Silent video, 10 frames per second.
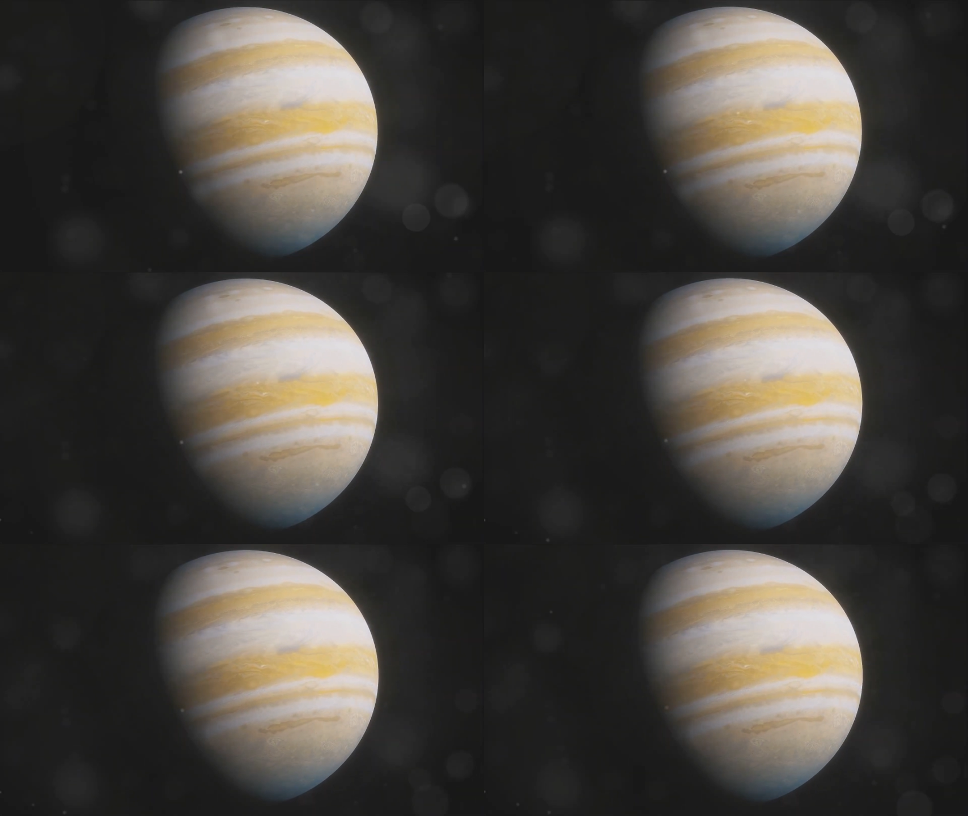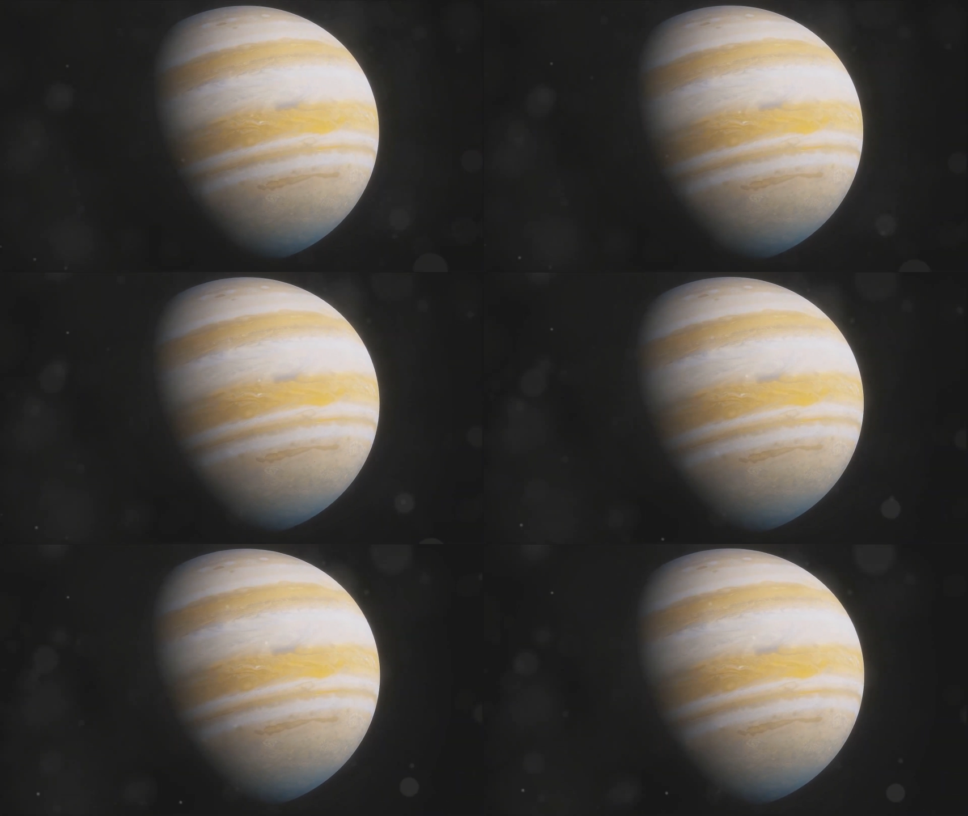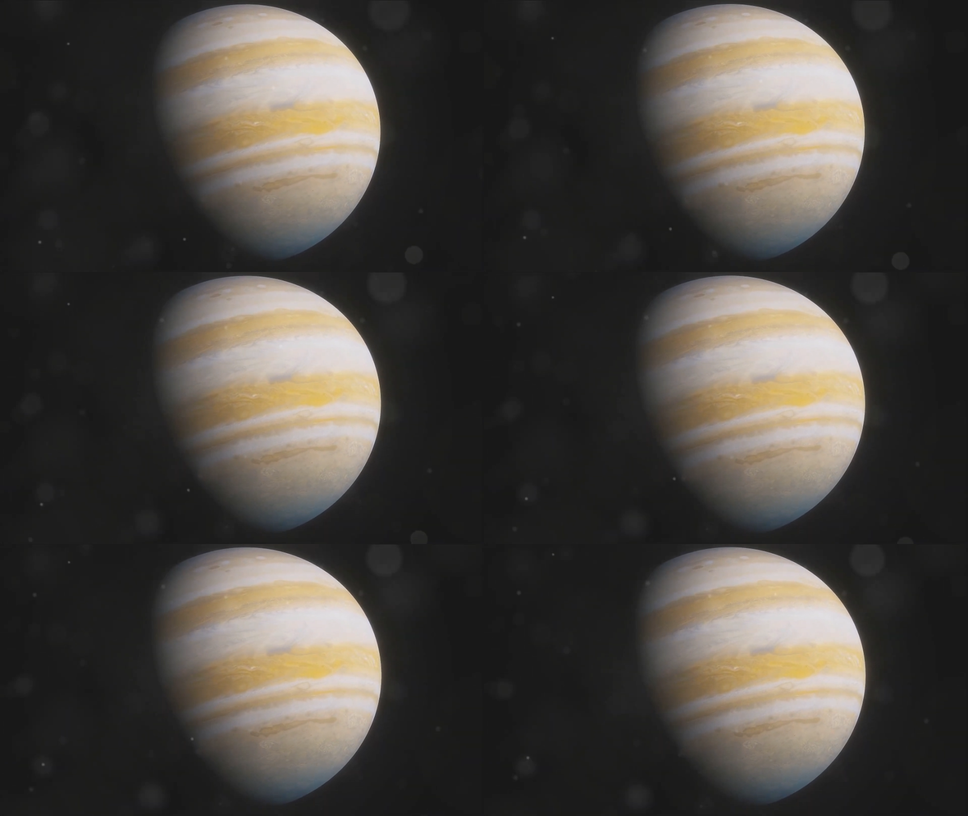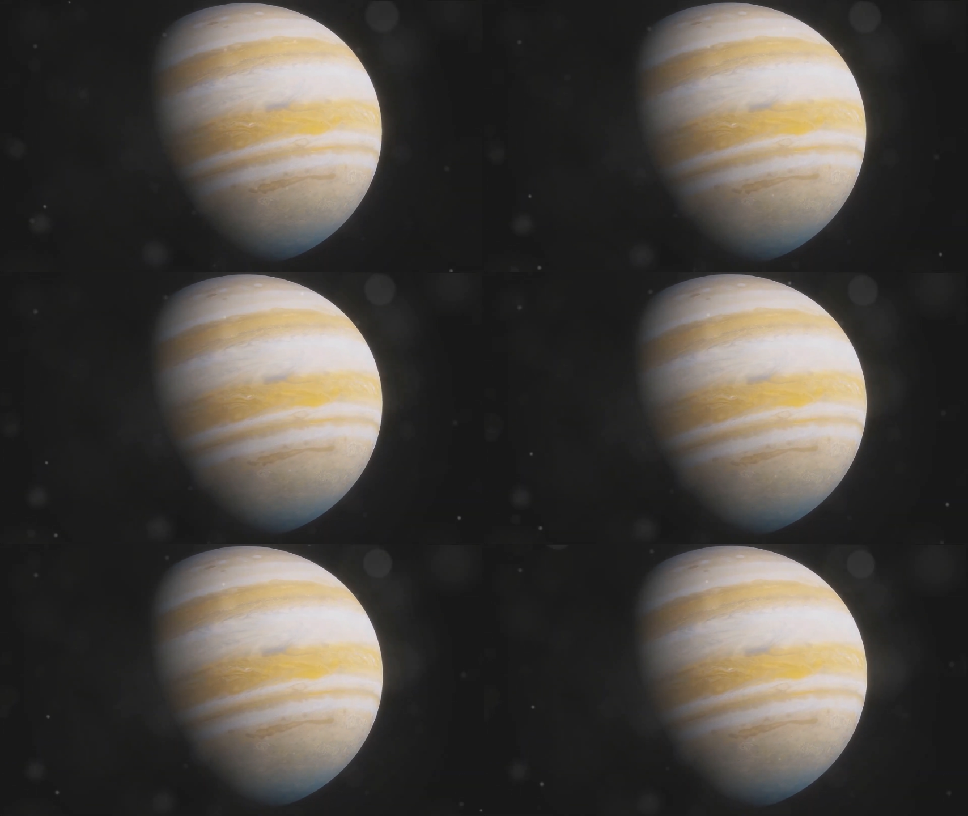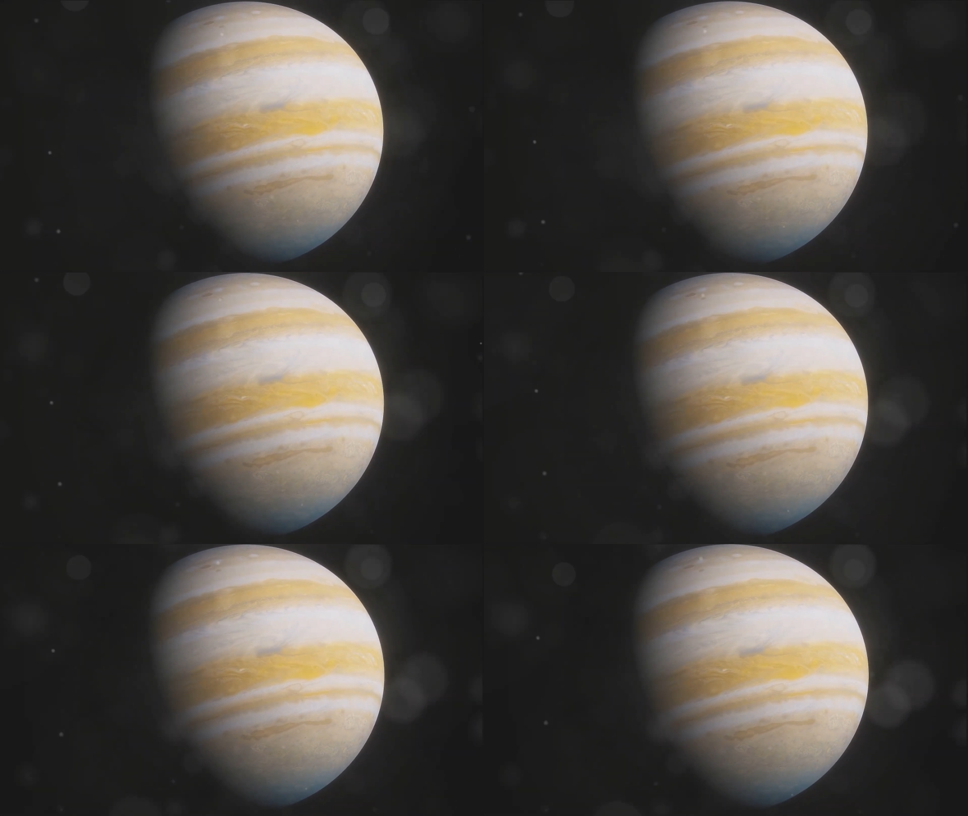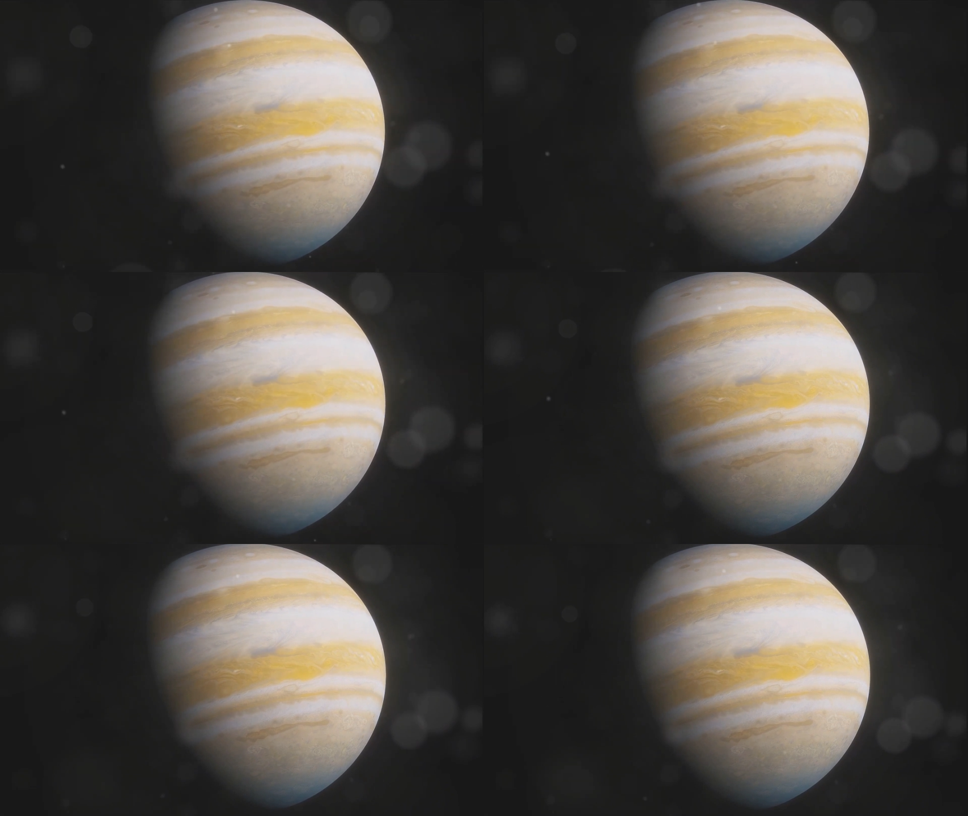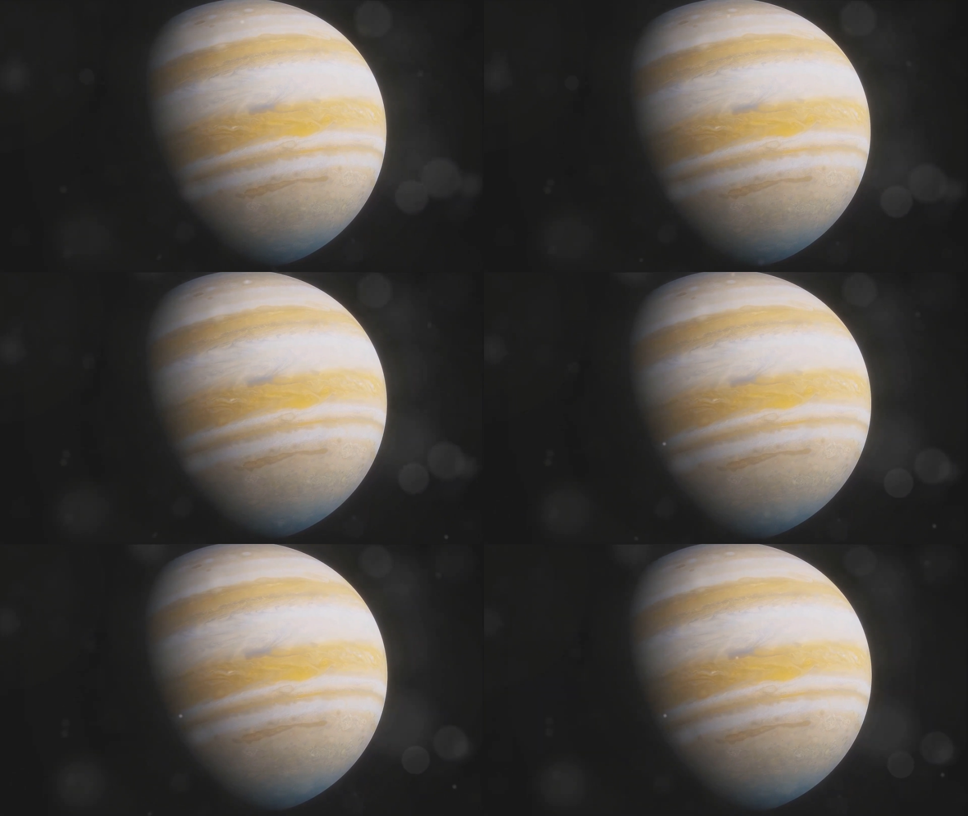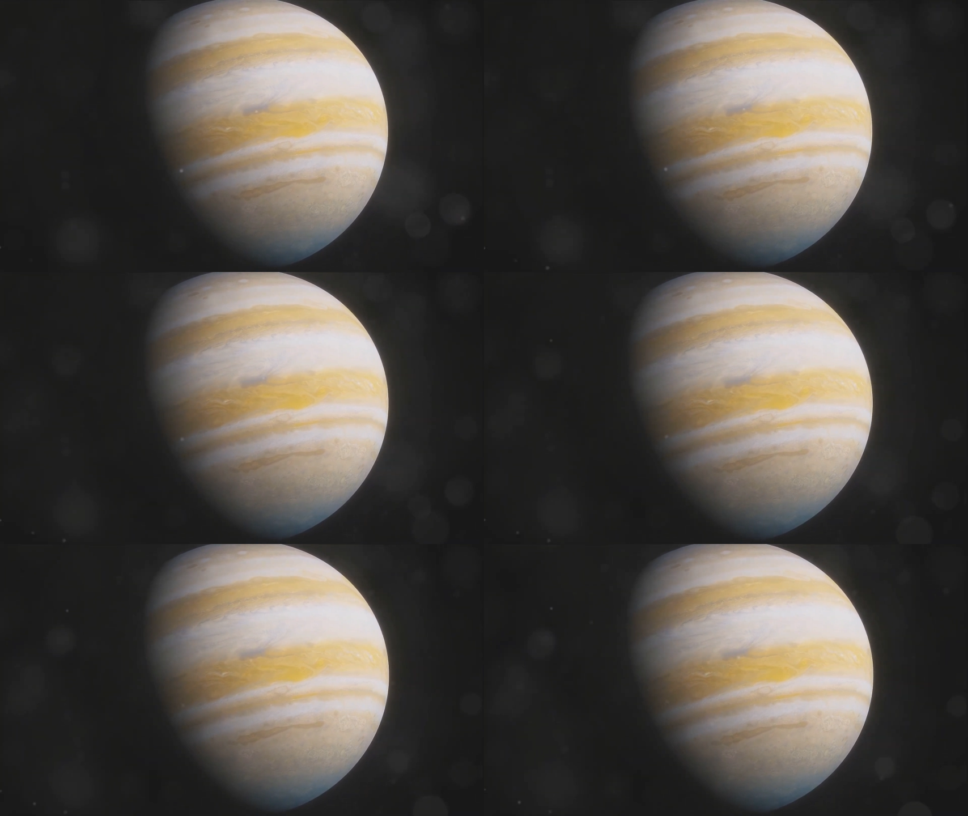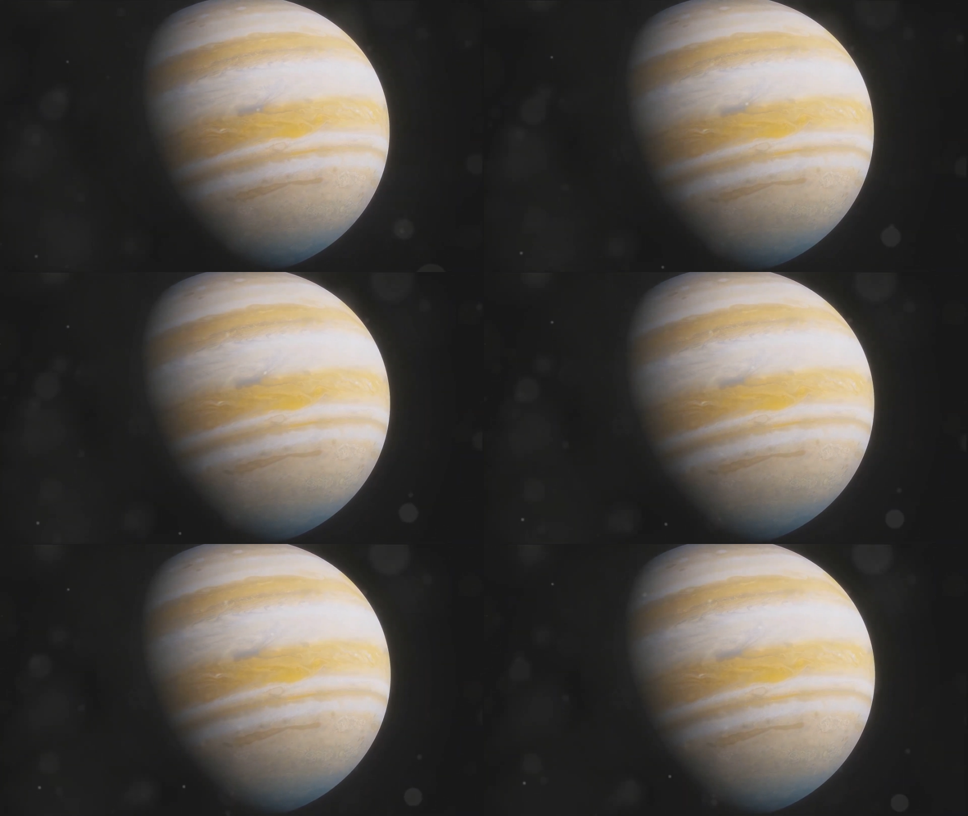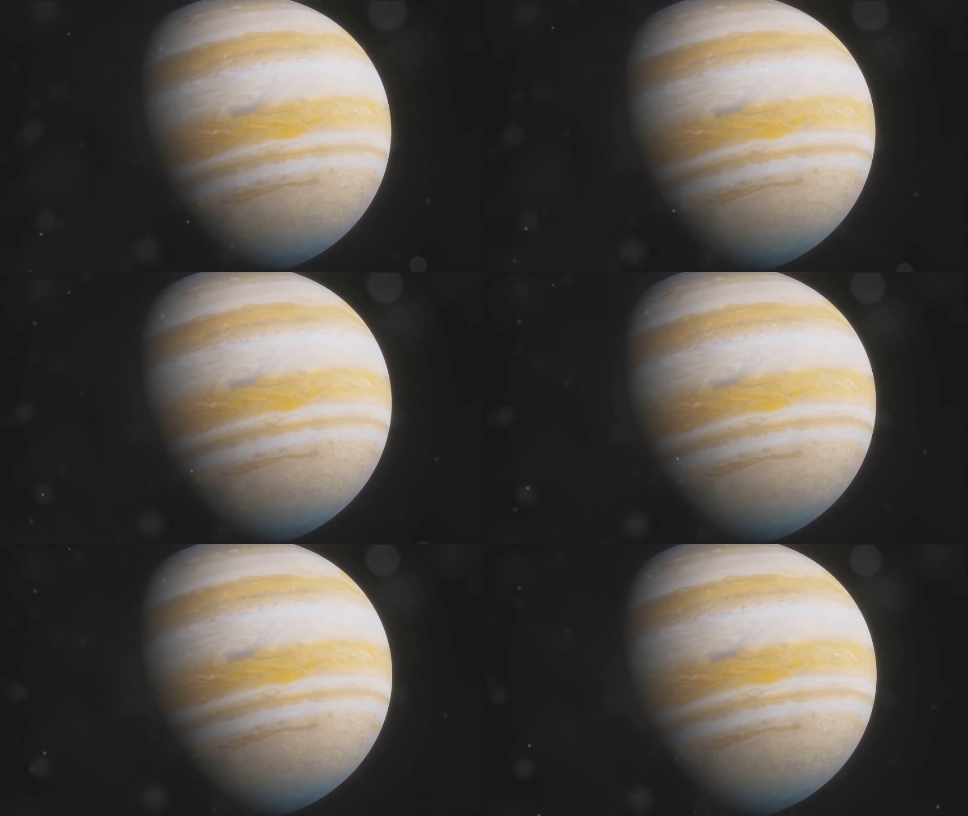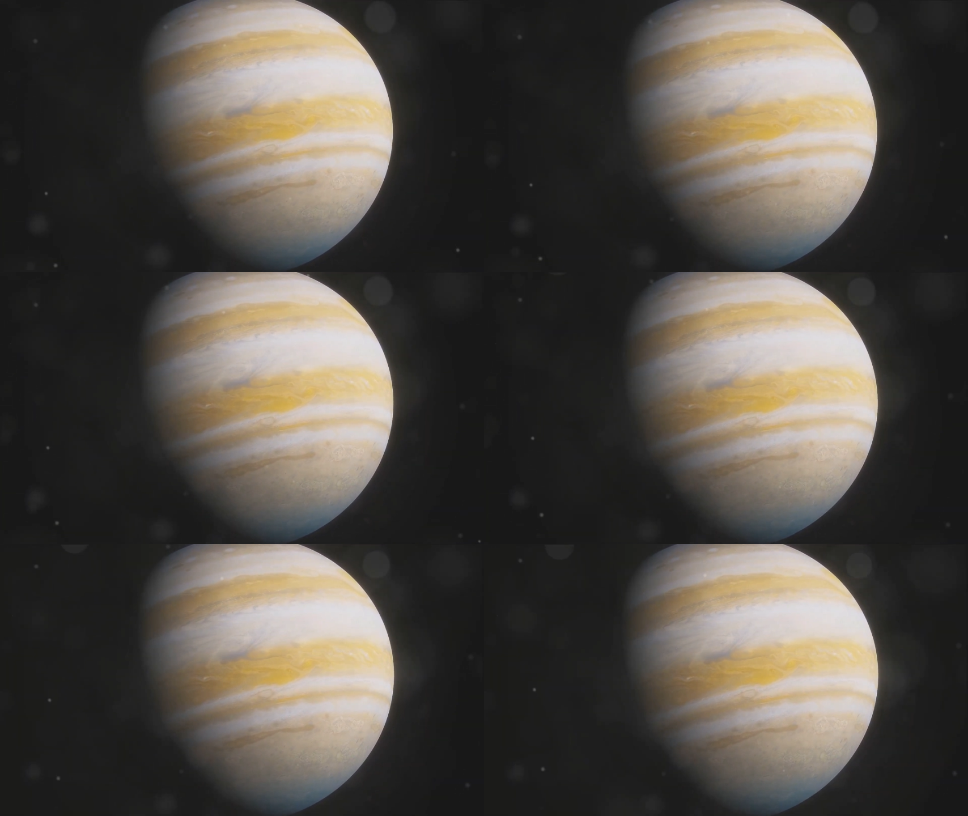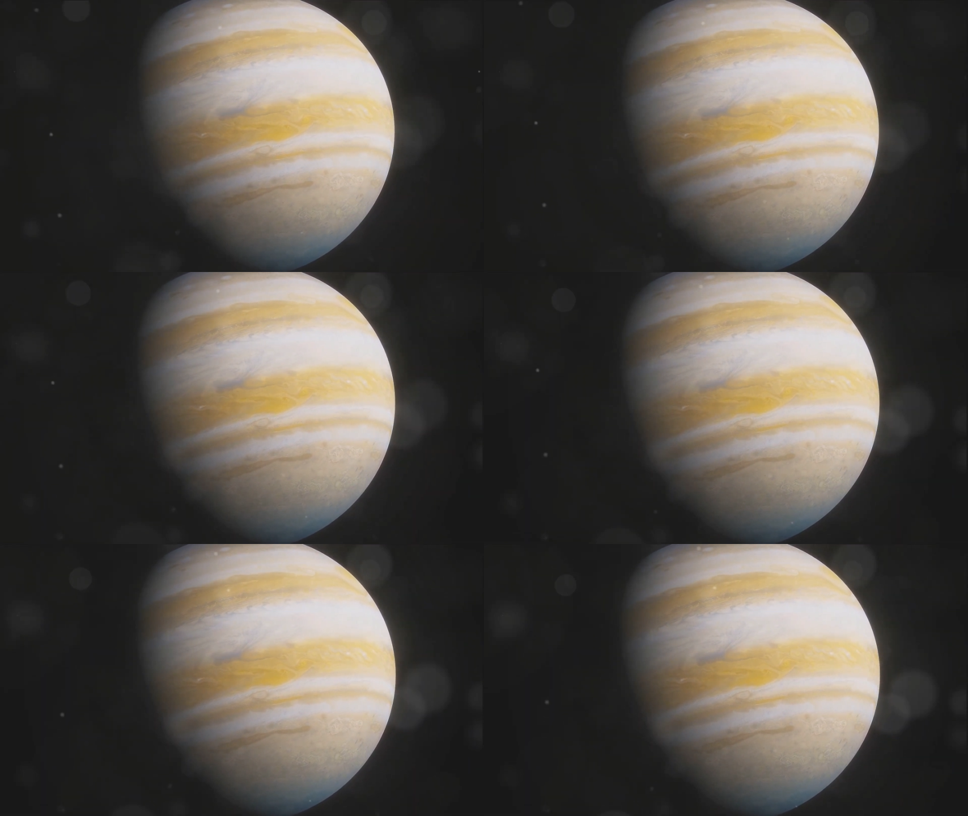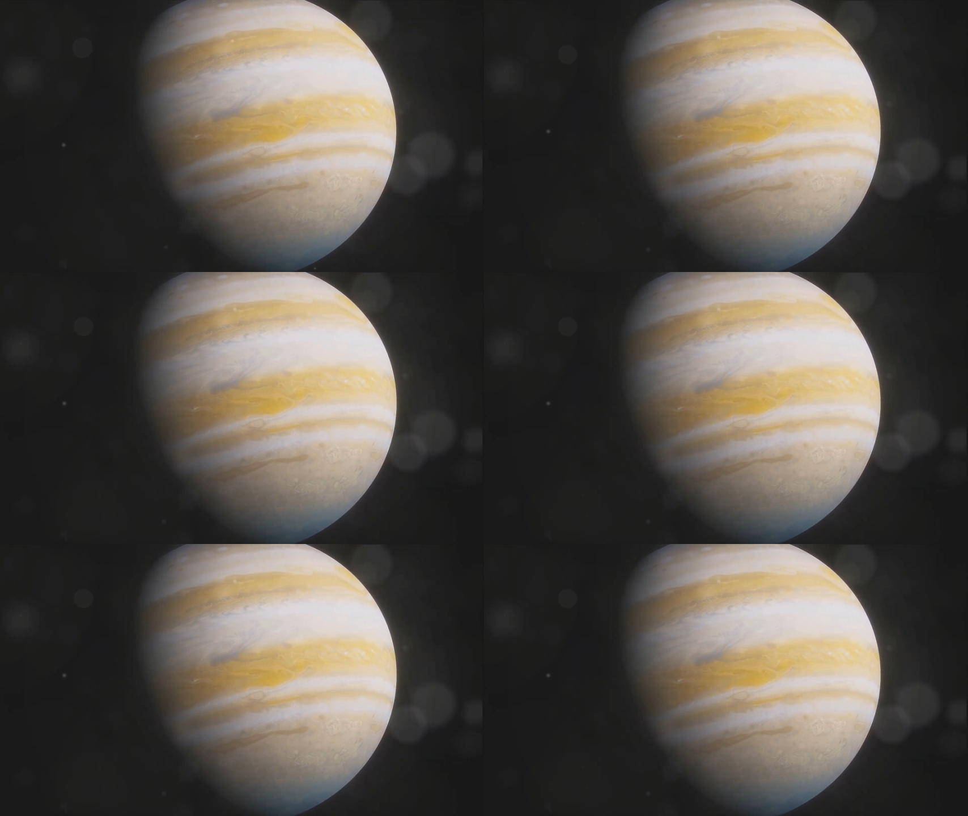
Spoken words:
No face is visible, so there are no lips to read.